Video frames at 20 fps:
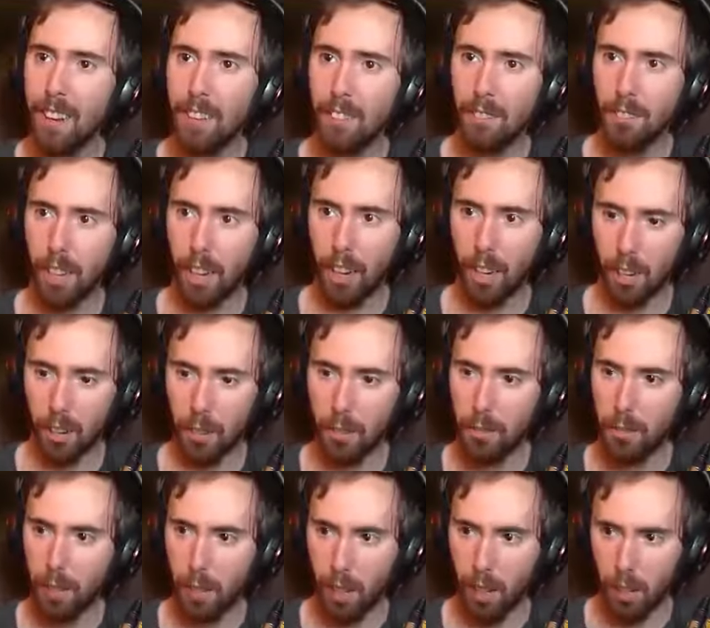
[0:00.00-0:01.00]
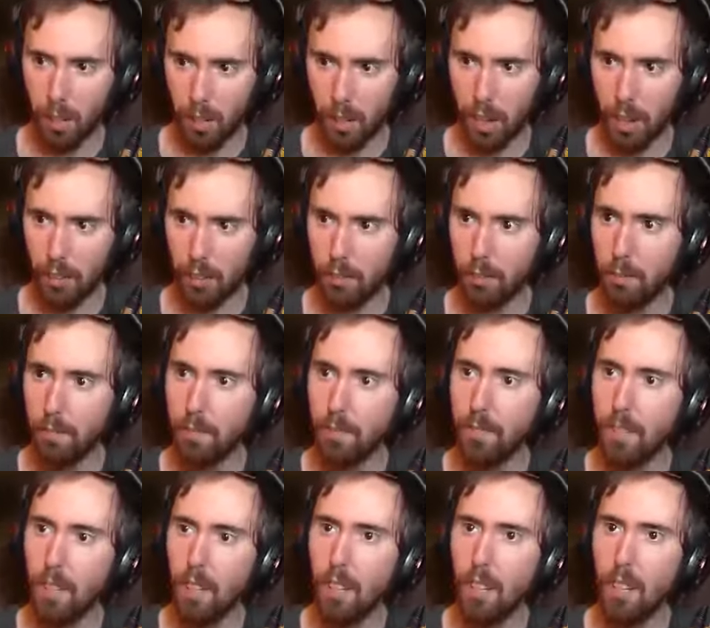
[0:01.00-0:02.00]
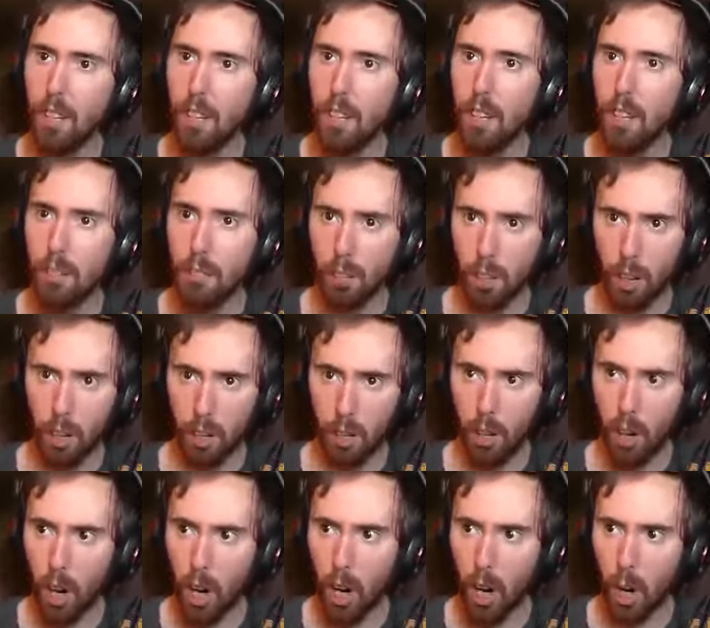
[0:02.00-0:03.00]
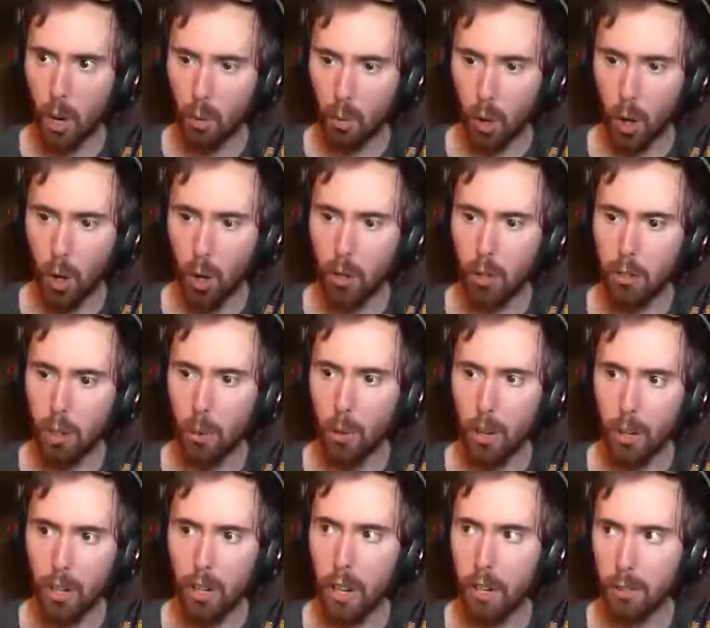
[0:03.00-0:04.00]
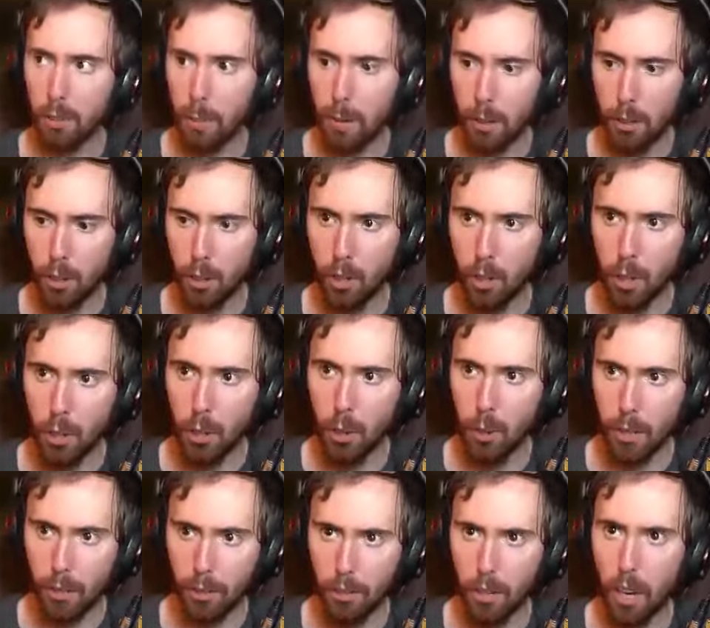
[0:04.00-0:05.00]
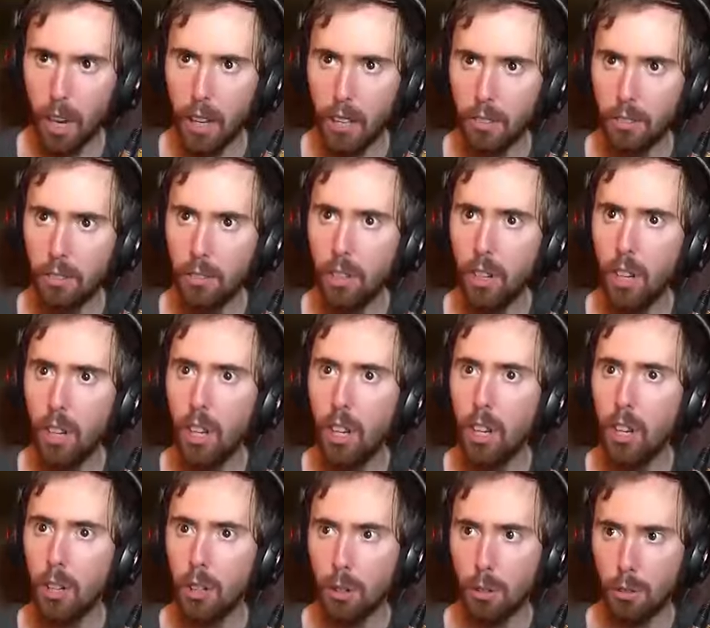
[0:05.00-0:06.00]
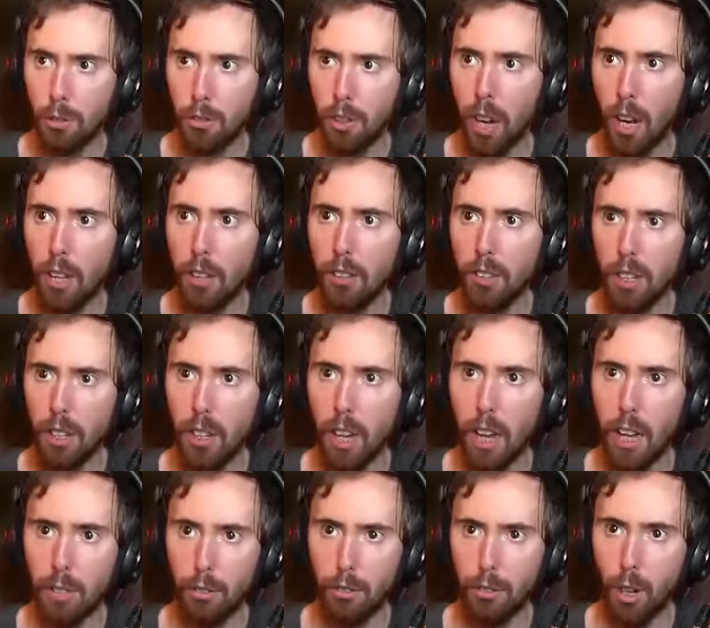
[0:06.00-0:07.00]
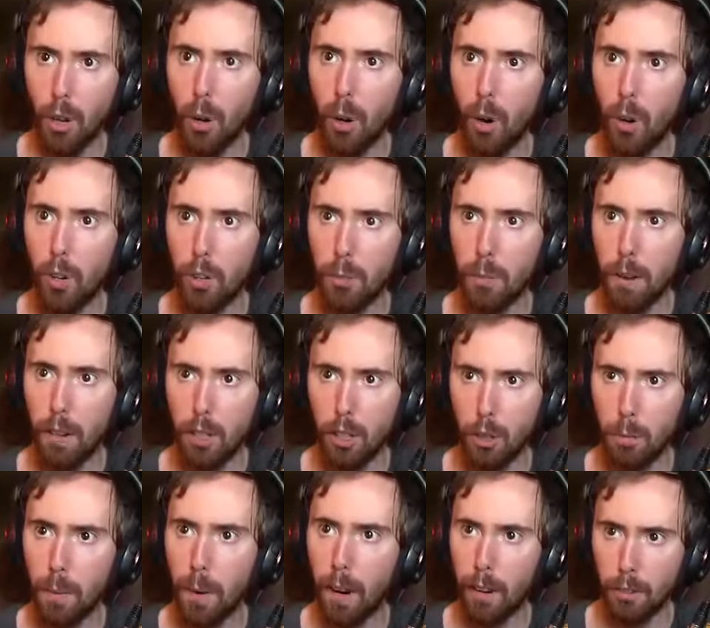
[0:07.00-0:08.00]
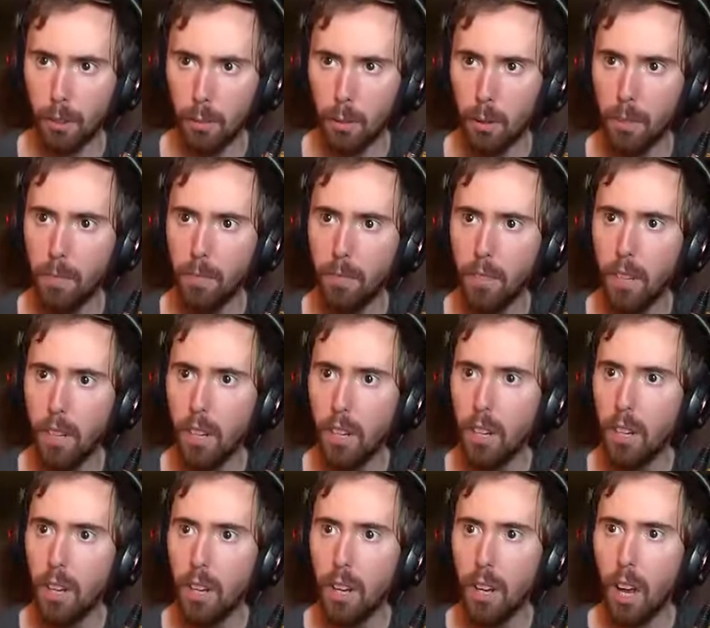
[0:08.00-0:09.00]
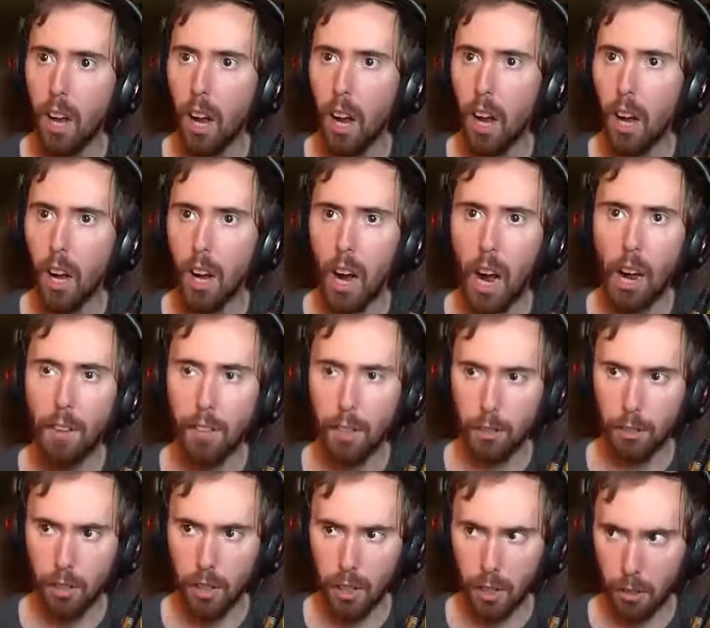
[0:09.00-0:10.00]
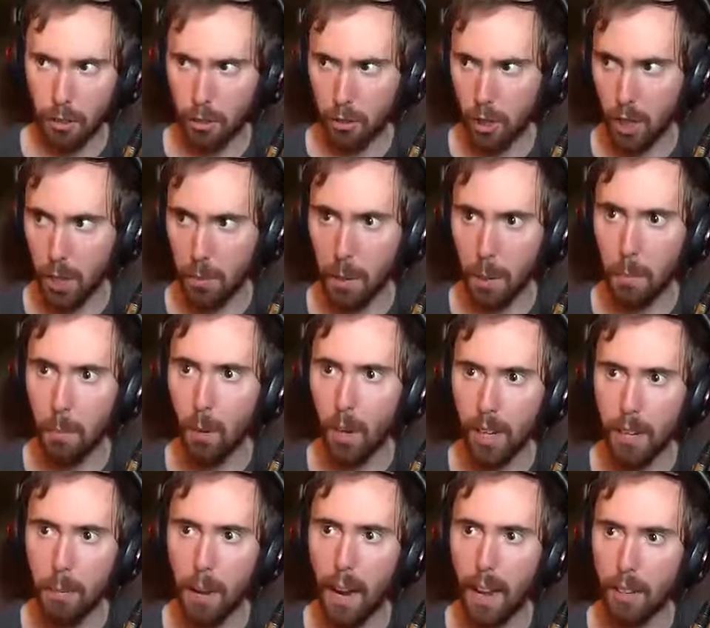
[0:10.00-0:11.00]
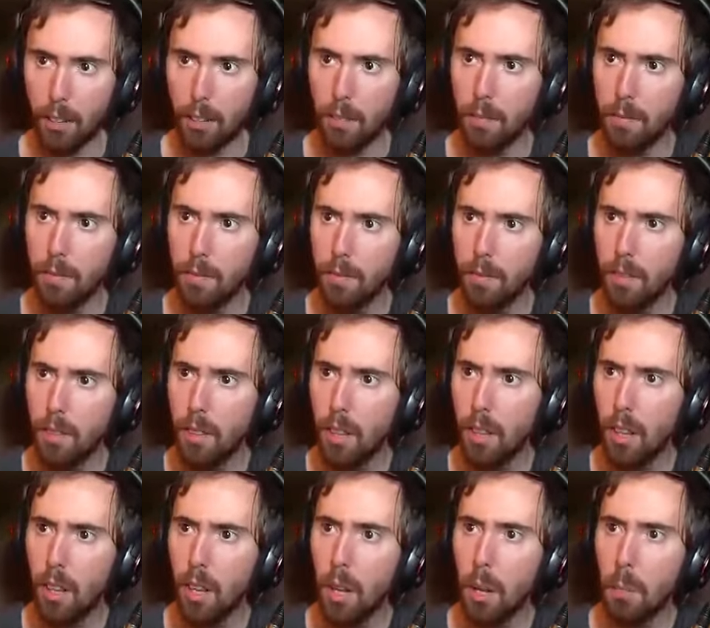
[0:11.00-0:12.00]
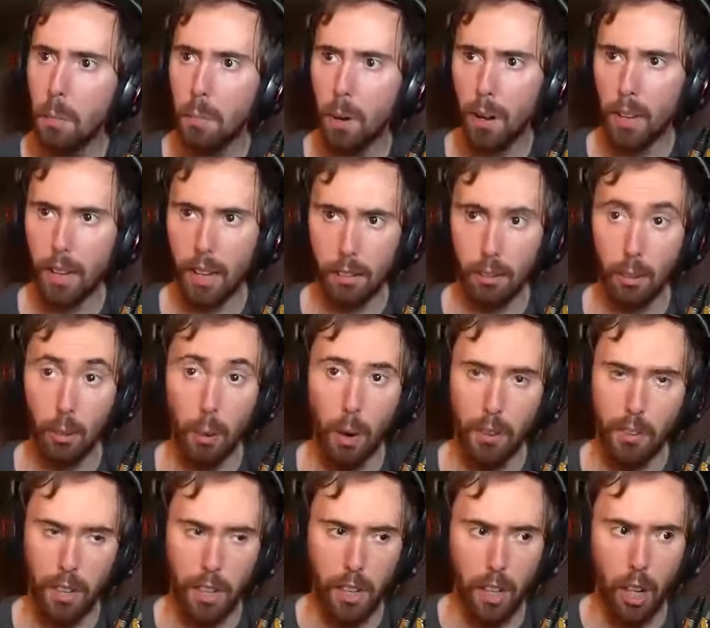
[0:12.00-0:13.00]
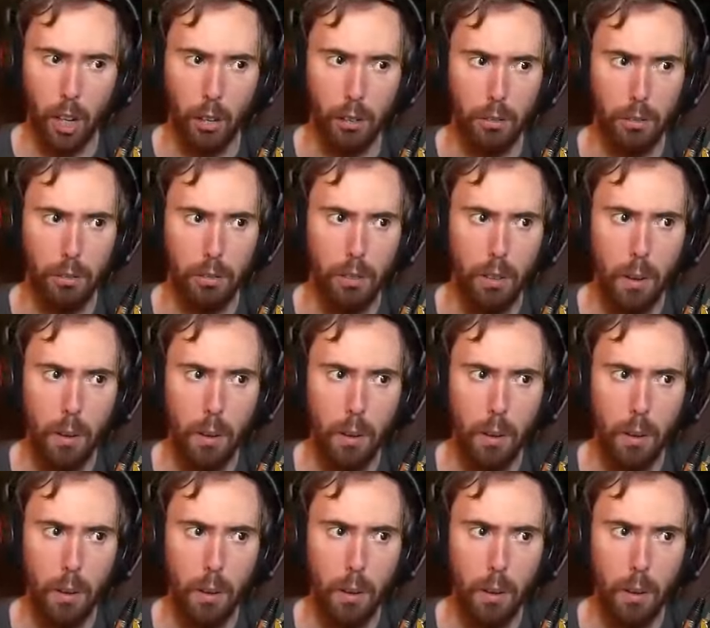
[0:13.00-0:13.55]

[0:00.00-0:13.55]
Stay on her. Stay on her, guys. Stay on her. Uh, rogues, I want you guys to make sure that you're doing stuns. Do stuns and, and slow her as much as possible. Uh, obviously, this is going to be a bloody battle. But that's the way that it goes.